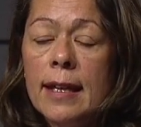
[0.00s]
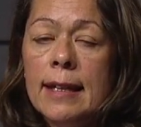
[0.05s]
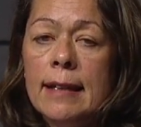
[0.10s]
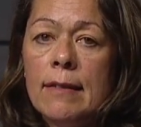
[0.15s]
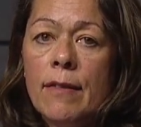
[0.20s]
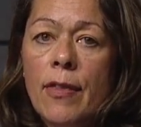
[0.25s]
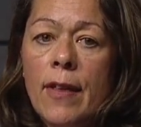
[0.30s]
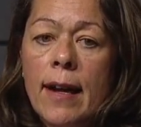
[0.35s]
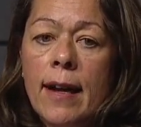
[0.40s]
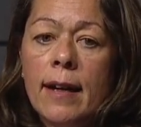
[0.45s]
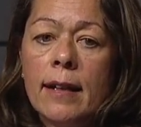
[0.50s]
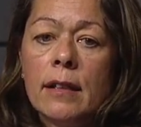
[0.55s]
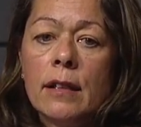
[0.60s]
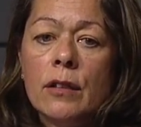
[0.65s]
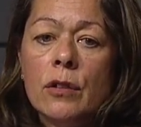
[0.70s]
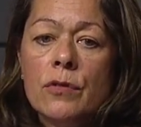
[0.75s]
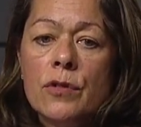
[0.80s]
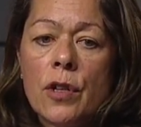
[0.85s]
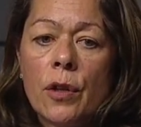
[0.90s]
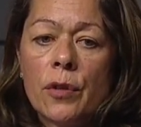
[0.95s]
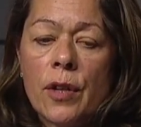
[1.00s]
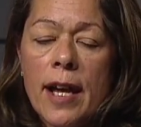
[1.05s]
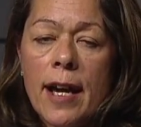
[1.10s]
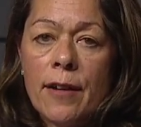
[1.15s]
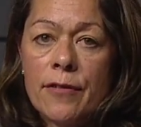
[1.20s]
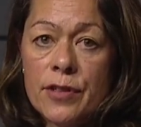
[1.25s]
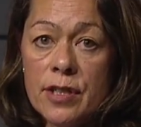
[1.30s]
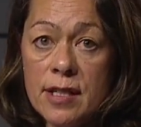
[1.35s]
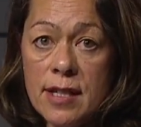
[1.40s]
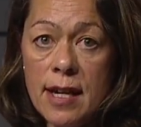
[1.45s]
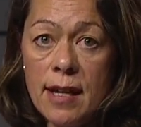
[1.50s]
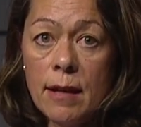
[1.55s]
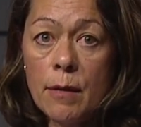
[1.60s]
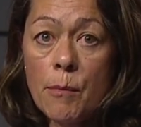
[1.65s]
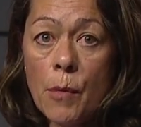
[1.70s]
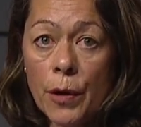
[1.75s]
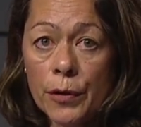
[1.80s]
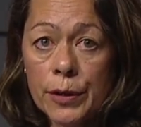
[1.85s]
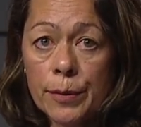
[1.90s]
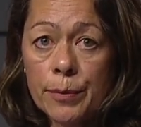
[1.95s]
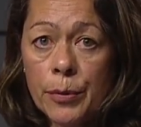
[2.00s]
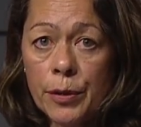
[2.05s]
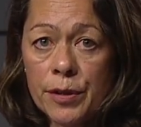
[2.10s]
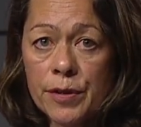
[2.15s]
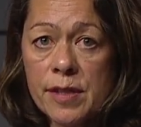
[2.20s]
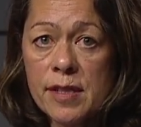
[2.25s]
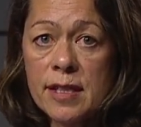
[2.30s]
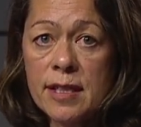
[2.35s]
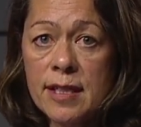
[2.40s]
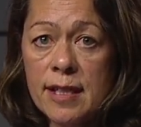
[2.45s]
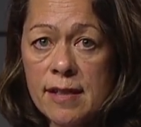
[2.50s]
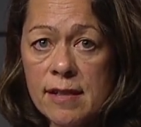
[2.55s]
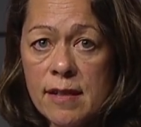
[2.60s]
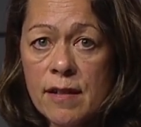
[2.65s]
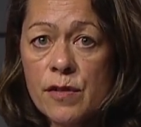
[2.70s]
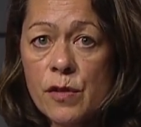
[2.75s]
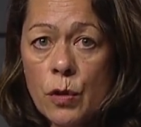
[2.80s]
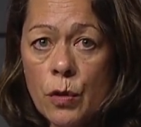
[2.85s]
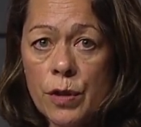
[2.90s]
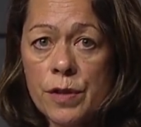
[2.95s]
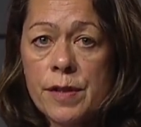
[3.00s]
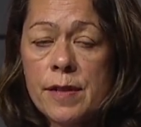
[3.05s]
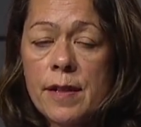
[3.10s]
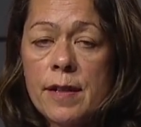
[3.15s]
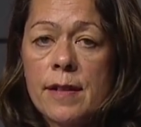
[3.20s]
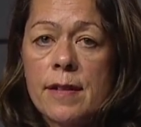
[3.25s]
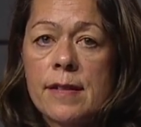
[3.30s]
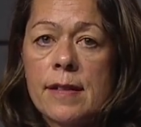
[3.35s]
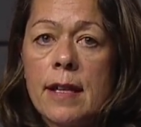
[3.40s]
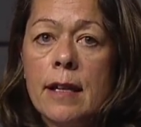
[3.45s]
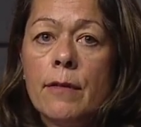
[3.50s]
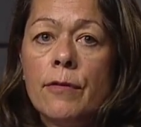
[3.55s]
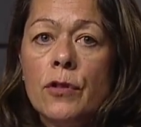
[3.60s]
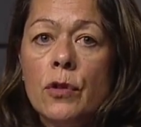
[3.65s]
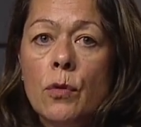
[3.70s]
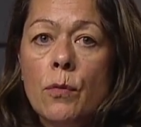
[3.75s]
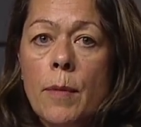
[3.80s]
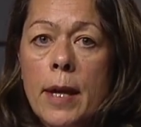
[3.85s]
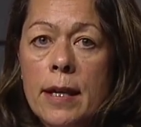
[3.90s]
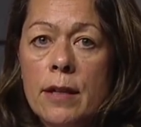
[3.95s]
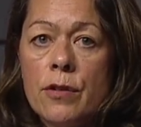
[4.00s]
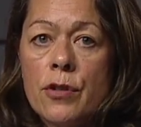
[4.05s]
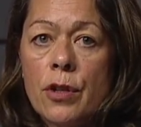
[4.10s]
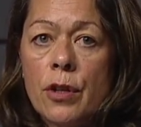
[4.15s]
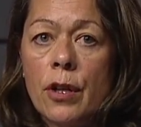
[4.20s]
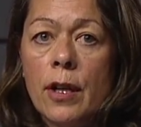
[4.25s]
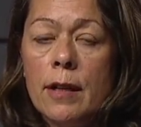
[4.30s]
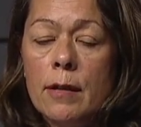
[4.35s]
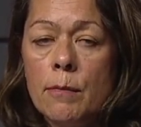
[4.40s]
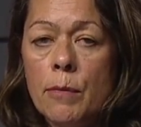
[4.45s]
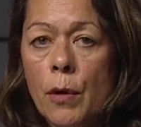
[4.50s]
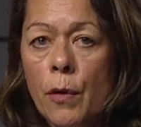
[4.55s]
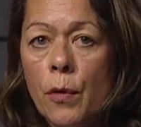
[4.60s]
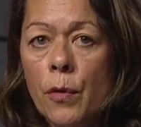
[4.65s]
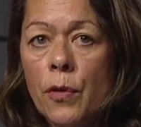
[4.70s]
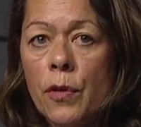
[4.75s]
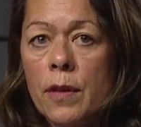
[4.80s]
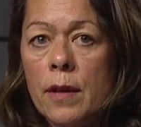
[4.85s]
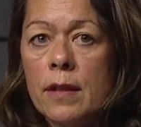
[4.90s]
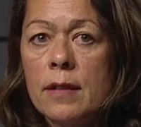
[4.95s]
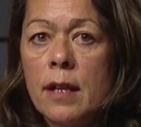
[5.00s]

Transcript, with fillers: in that you don't have to take multiple statistics courses if you major in both